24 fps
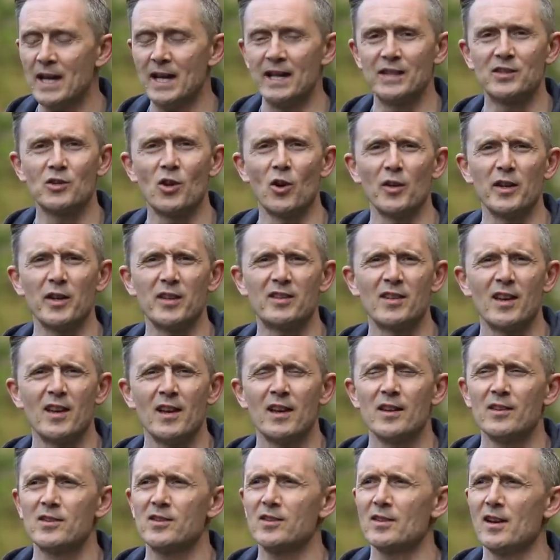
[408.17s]
It's got this
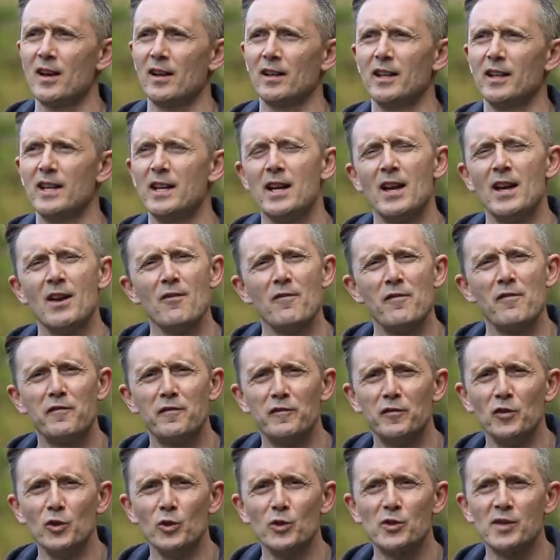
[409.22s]
slightly
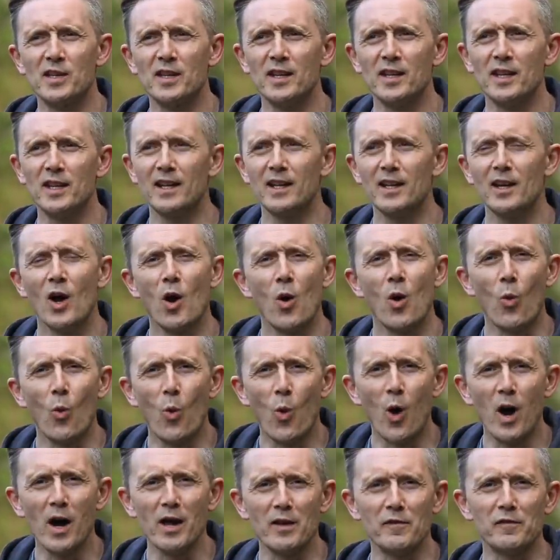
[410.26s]
fruity,
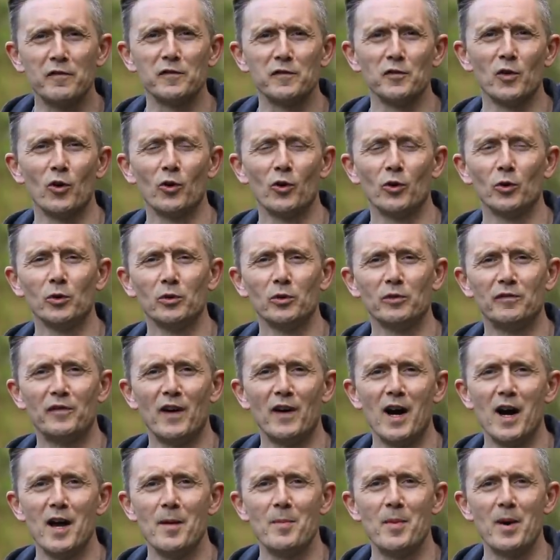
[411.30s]
white floral
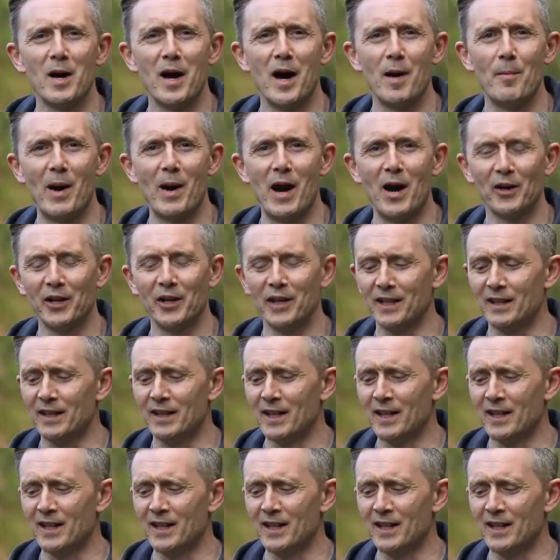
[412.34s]
vibe about it.